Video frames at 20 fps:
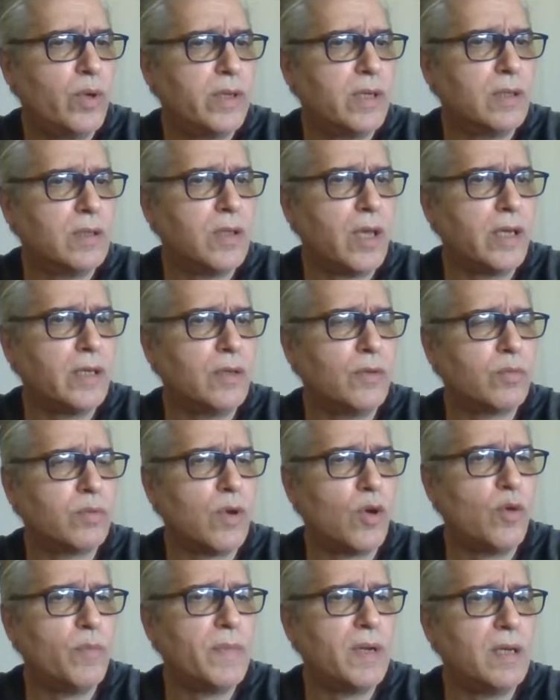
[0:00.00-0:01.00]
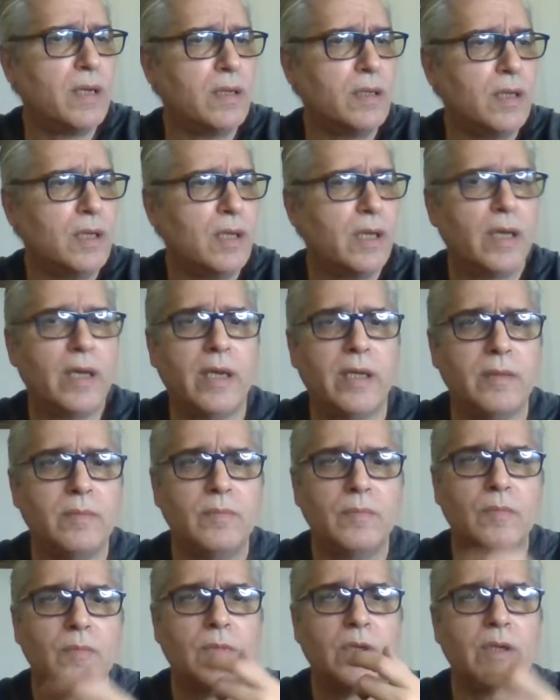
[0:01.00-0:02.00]
with a light aroma.
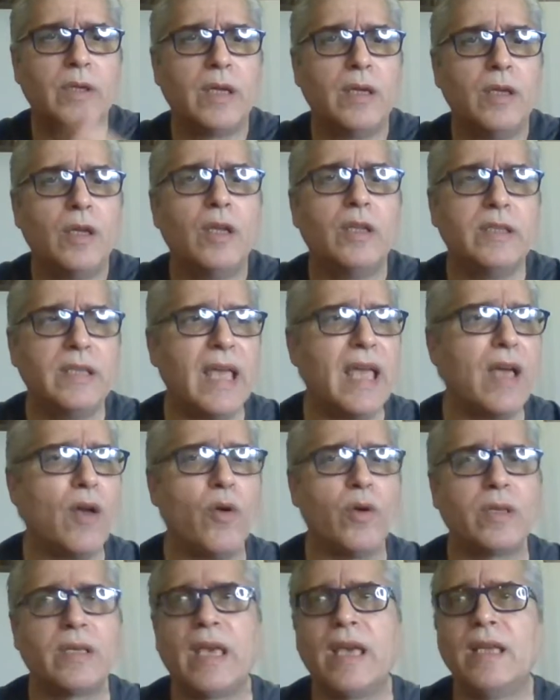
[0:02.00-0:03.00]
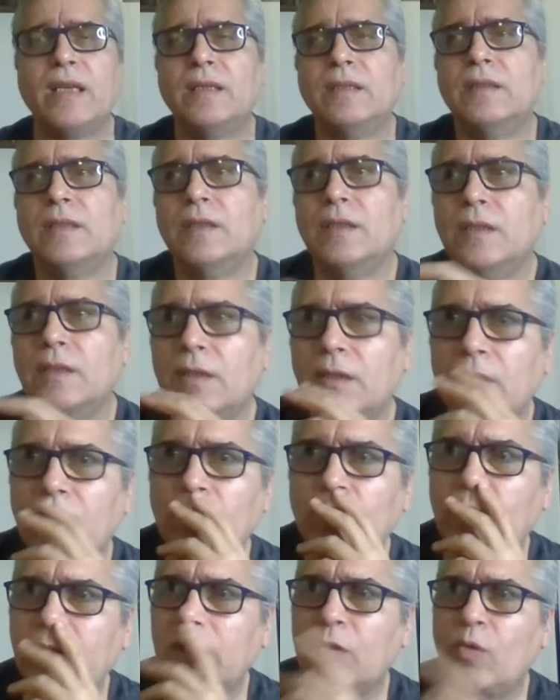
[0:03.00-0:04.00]
And yeah, okay.
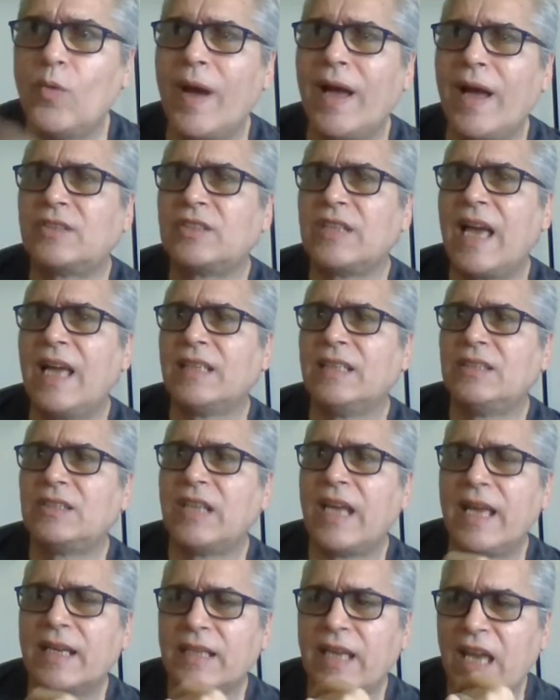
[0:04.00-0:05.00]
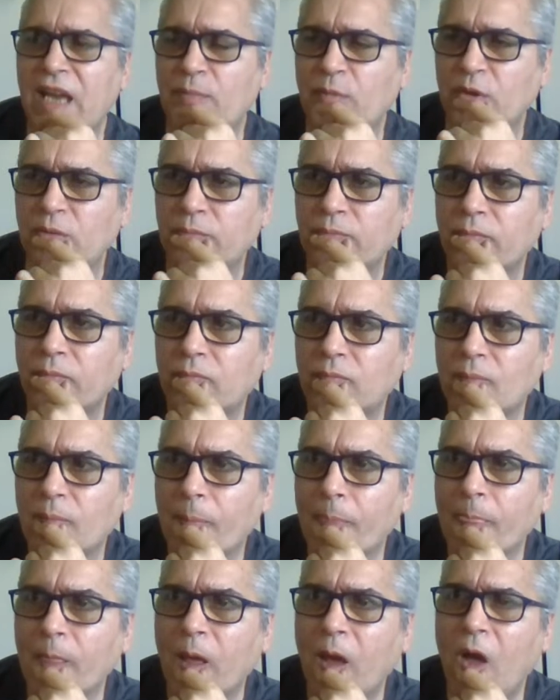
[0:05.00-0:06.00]
What do you want, Johnny Jackhammer?
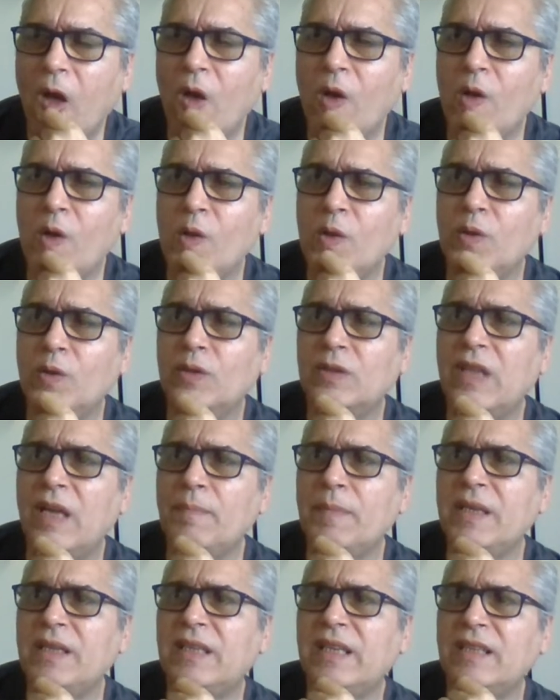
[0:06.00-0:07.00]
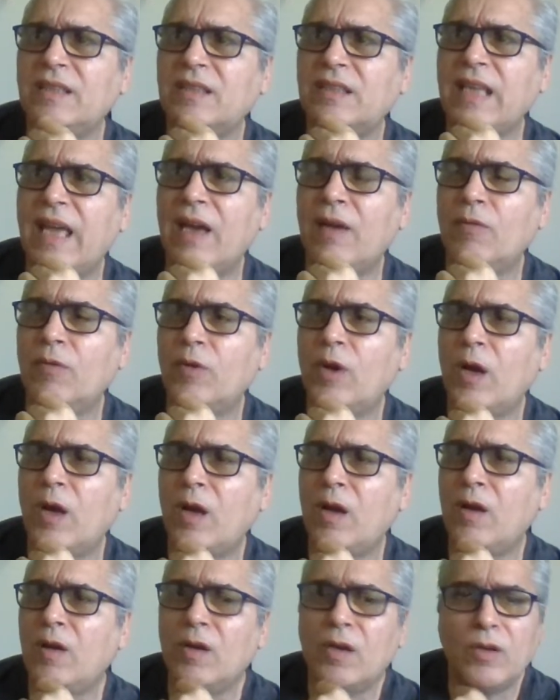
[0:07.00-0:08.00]
Oh, let me get that
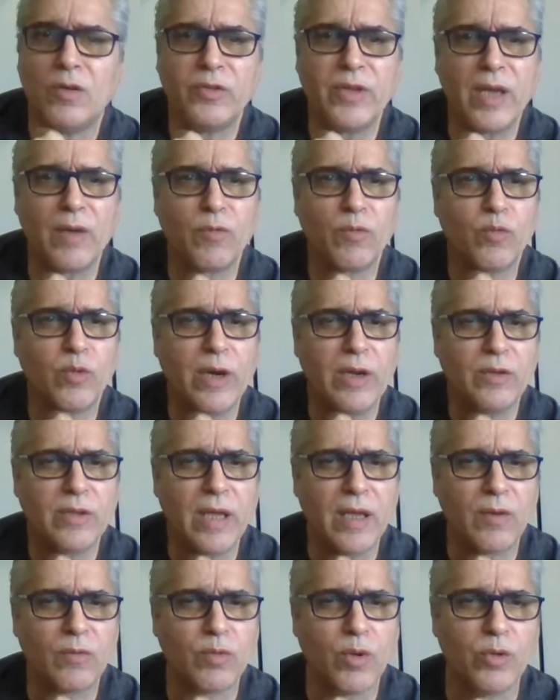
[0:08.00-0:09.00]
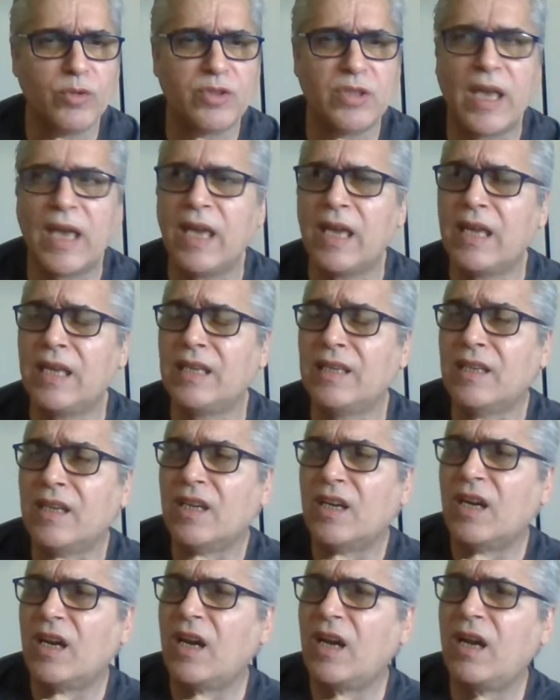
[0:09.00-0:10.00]
that rosé
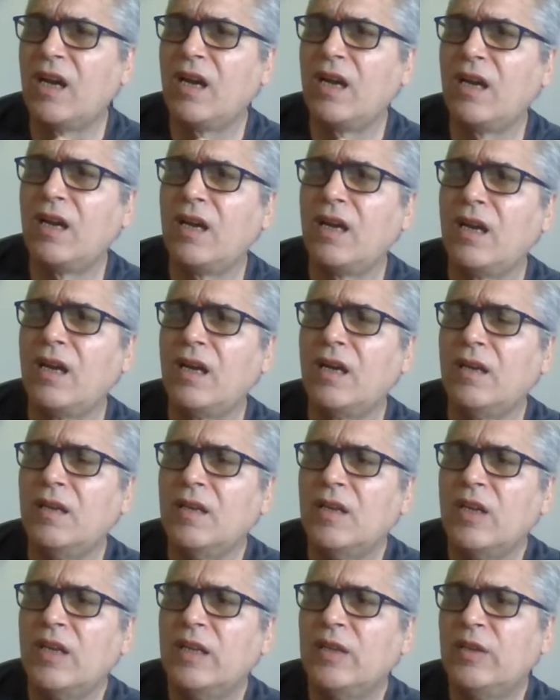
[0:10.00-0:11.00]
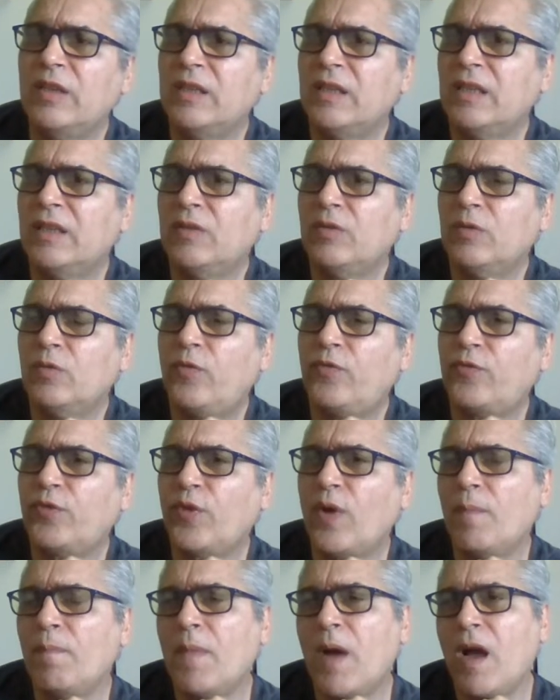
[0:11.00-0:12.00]

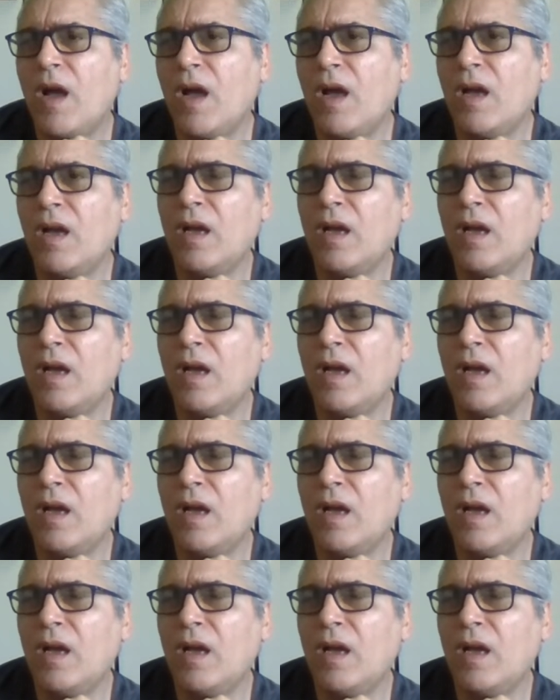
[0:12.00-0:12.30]
from the